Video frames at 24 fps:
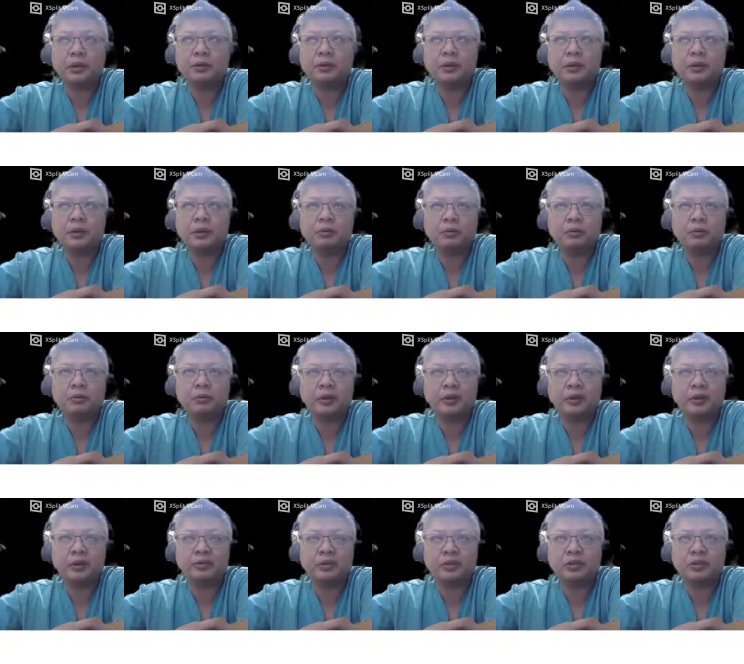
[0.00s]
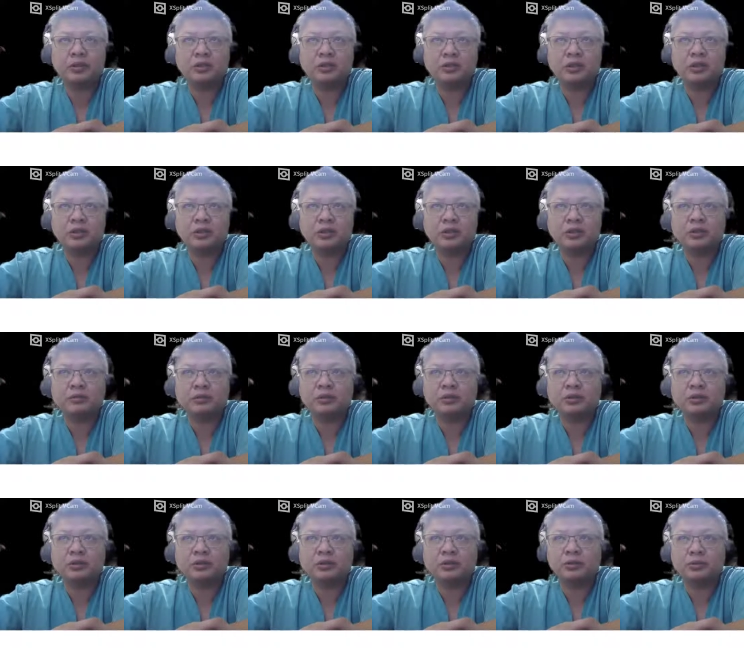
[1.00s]
red will have the initiative in this
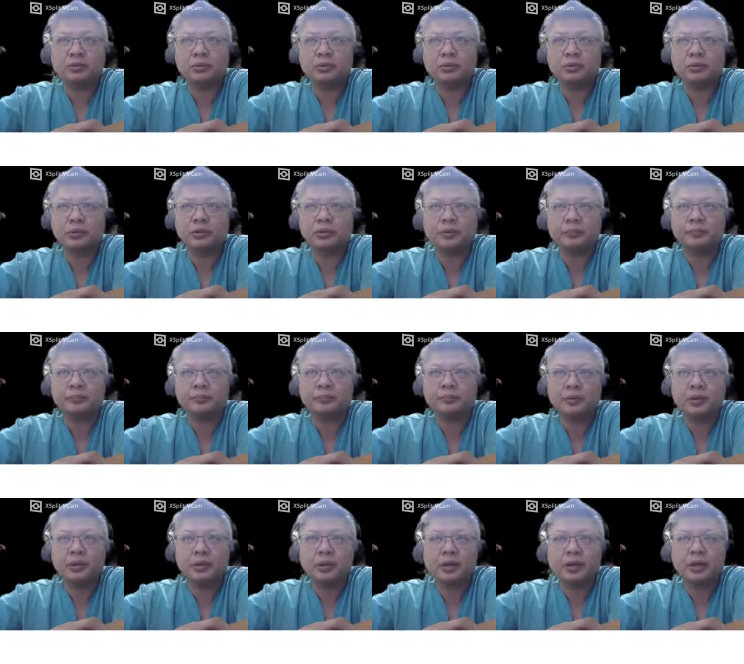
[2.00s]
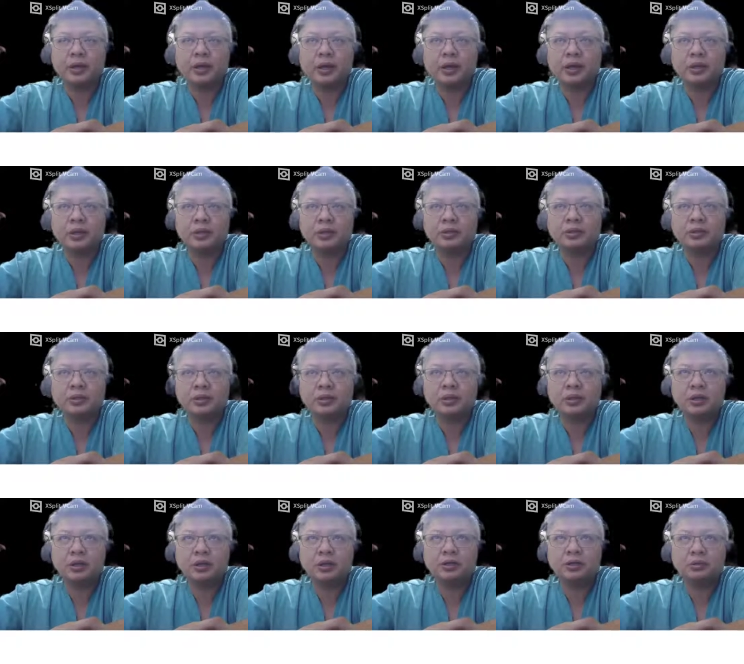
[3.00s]
situation. Hence, it
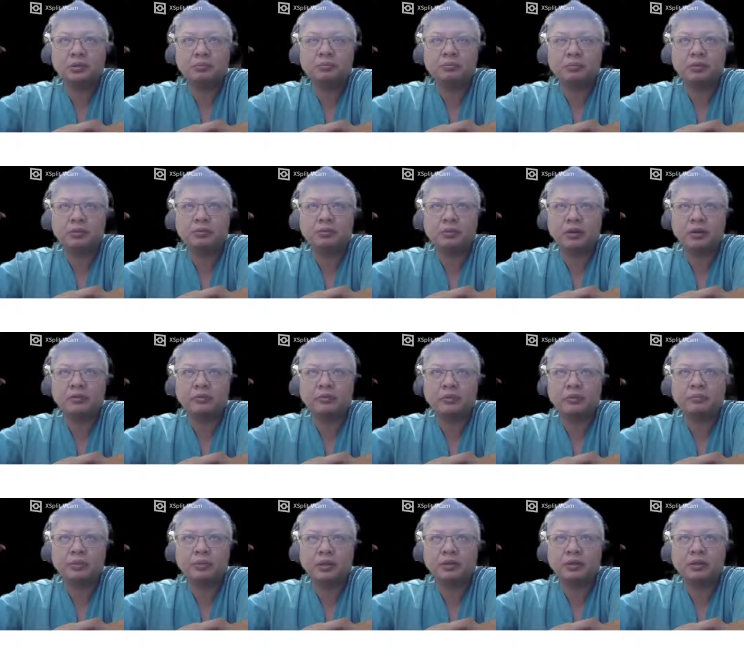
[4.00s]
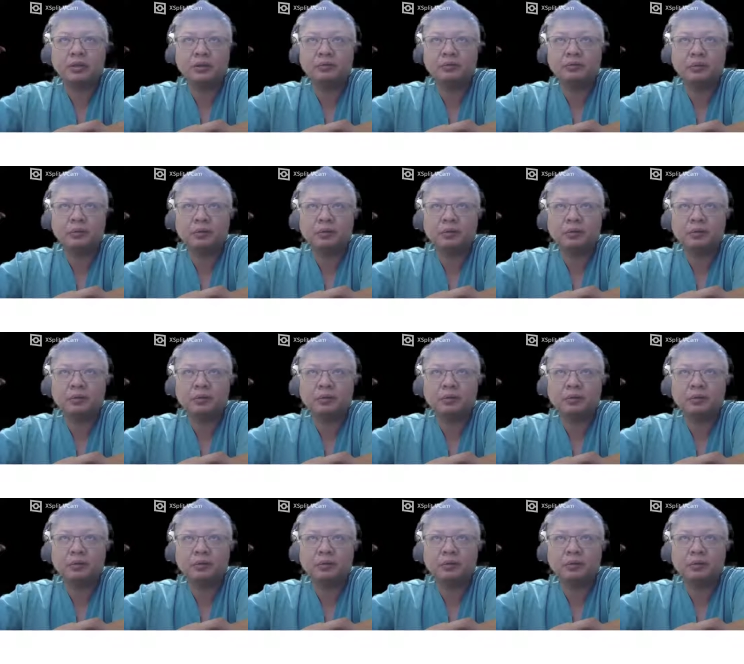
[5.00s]
would have been better for